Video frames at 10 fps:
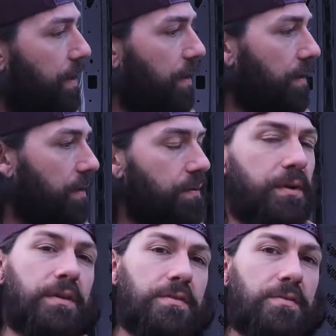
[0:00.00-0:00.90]
are
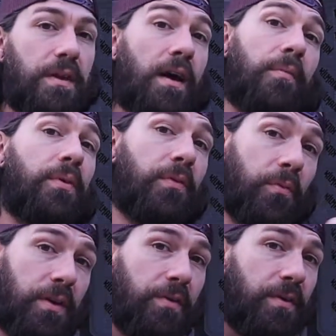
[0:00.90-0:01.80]
going to now put the
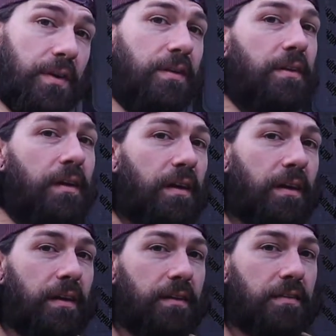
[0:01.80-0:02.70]
window in,
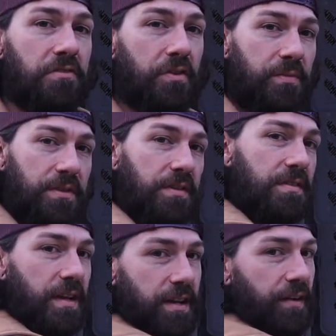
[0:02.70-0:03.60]
and Shelby's going to
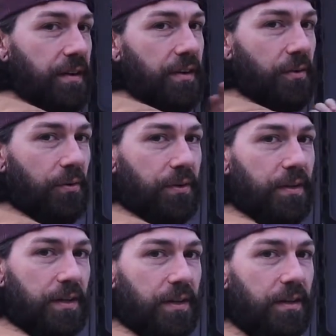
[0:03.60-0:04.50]
stand out here, hold it
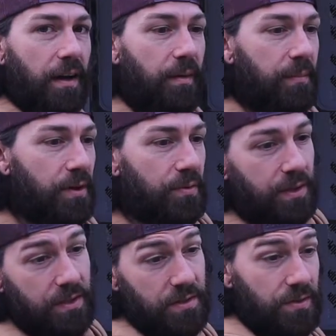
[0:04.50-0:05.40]
in, and I'm going
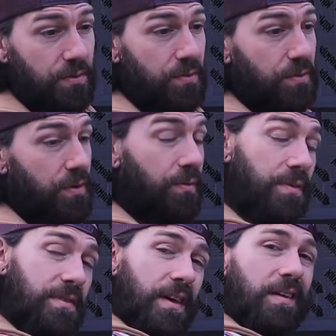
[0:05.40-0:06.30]
to go
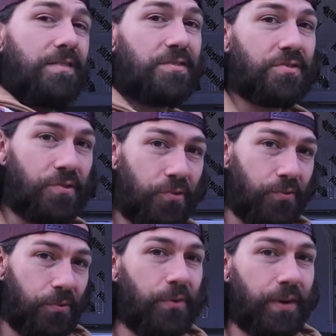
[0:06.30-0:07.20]
inside and
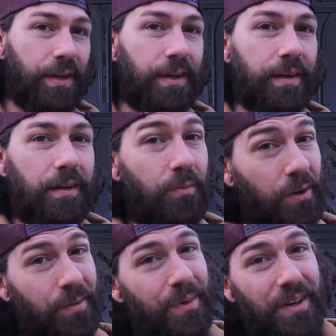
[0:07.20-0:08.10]
screw it in. We're going to be